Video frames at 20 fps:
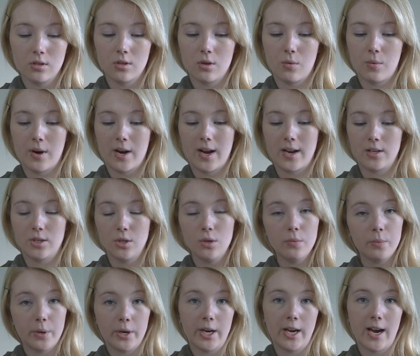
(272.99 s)
so when I
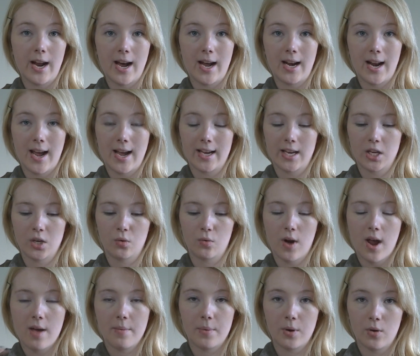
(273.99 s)
do put it on I can
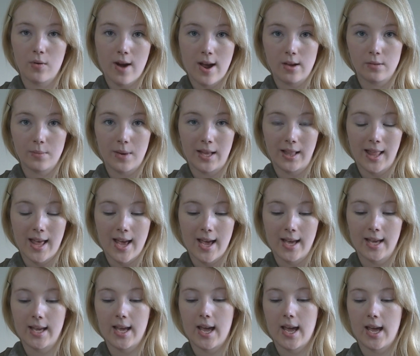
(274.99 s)
wrap it around my
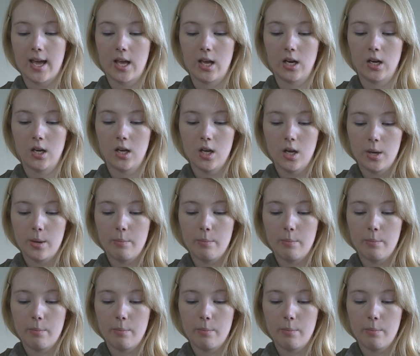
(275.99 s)
leg and